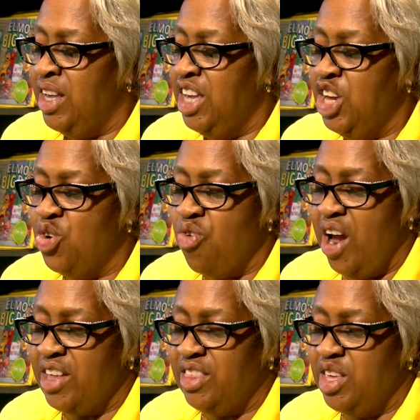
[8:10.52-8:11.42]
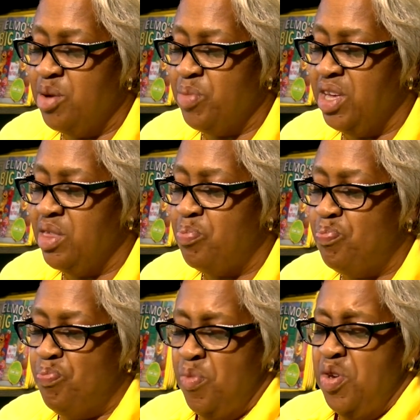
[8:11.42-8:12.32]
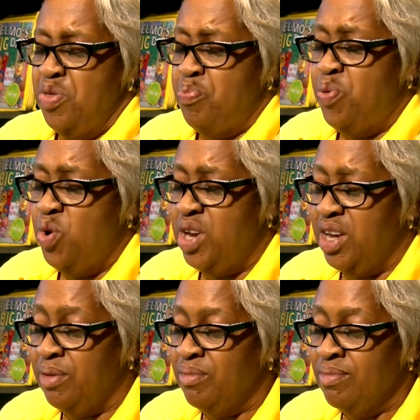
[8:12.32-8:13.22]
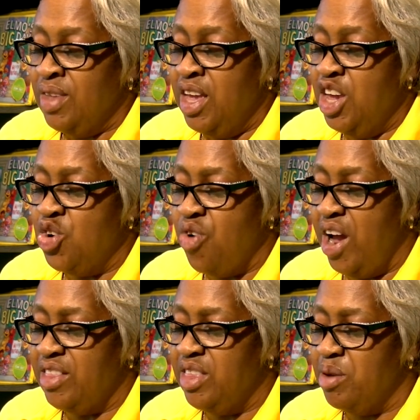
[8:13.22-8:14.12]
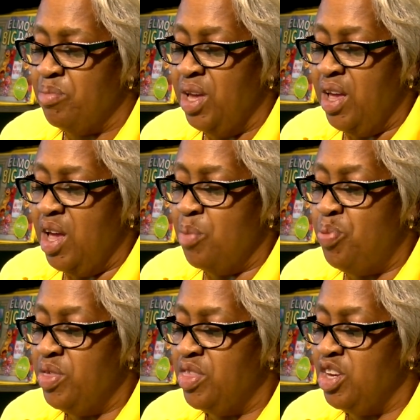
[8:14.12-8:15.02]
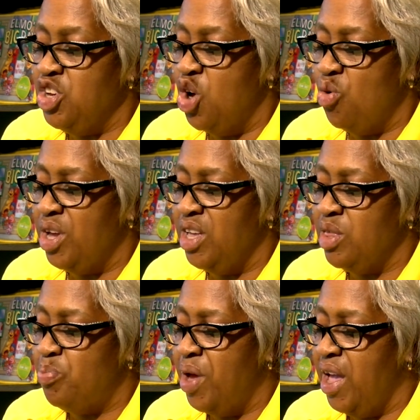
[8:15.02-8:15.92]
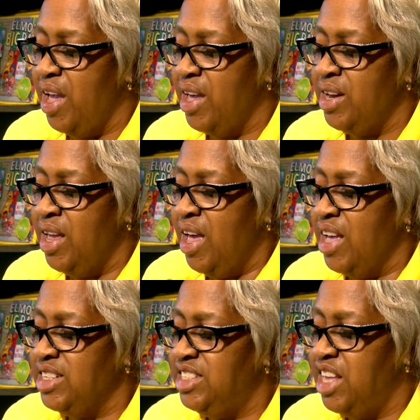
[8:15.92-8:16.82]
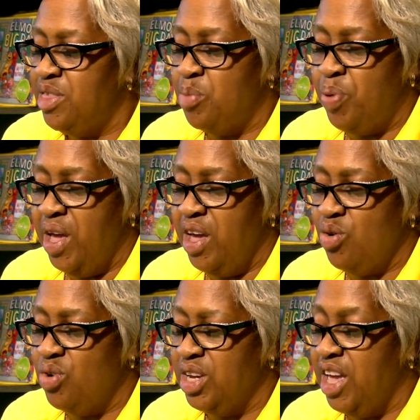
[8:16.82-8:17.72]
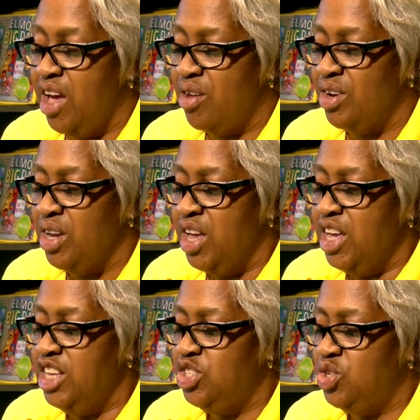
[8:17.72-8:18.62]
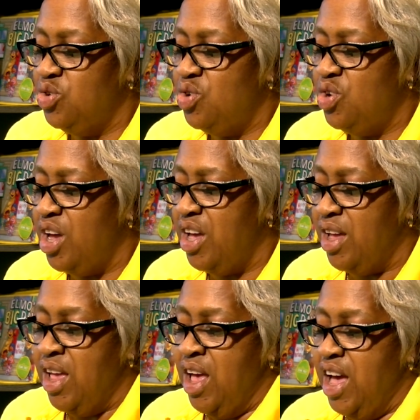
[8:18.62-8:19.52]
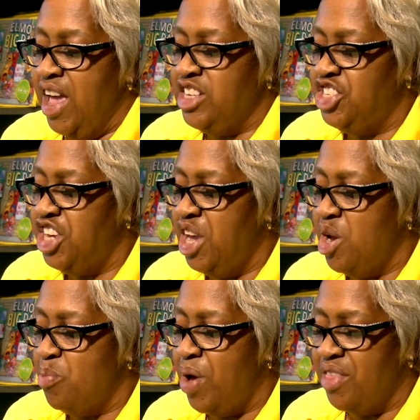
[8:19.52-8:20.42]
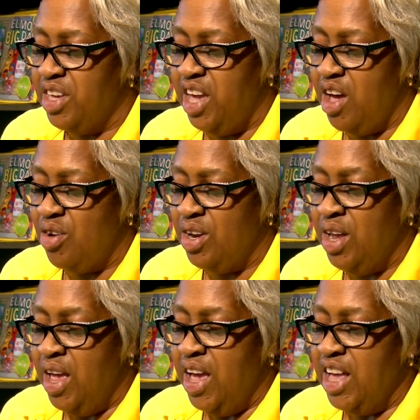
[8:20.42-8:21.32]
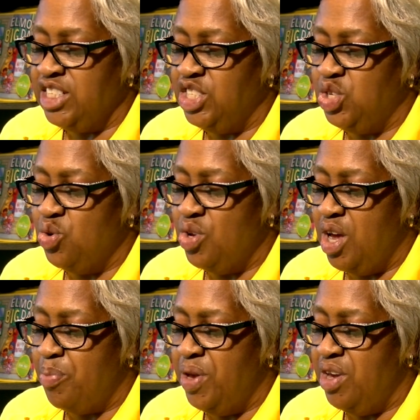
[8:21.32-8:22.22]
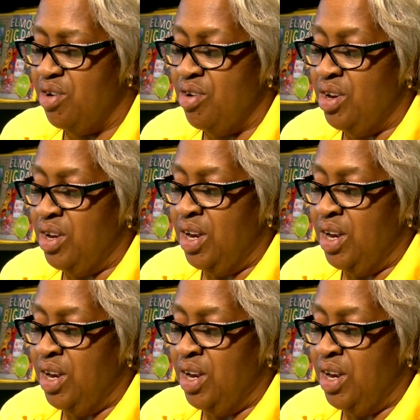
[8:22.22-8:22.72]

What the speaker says: He cracked them in the pudding. He cracked them and put the yolk in the pan and set the pan on the counter. He stood a chair by the counter and stood up here.